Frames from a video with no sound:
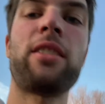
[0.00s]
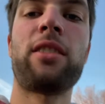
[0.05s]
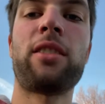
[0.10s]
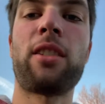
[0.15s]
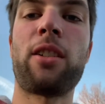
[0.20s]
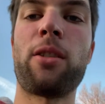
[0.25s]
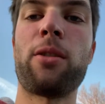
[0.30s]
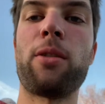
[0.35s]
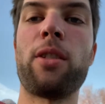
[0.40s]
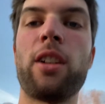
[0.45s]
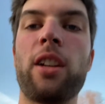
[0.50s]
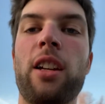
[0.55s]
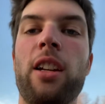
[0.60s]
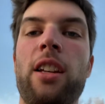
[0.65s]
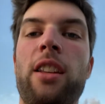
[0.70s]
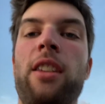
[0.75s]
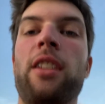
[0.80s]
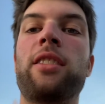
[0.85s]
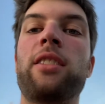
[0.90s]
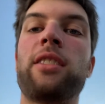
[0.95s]
So
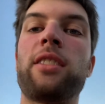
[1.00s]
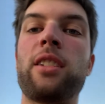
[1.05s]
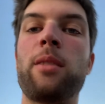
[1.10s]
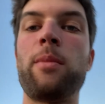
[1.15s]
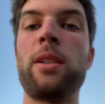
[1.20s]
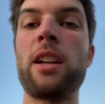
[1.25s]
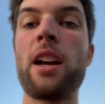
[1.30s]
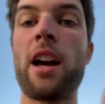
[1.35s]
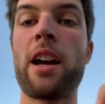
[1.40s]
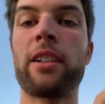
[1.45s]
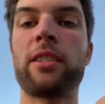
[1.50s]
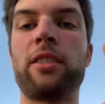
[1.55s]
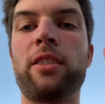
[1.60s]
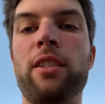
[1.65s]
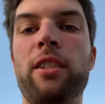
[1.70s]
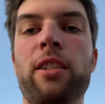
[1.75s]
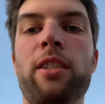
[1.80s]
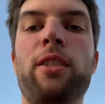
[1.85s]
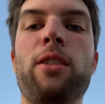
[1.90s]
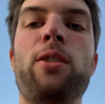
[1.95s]
this is gonna be
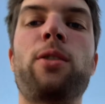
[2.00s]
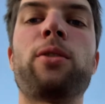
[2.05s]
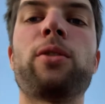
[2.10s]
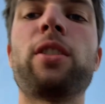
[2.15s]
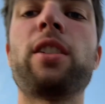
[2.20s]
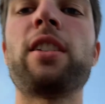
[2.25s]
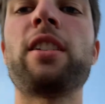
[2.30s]
exterior only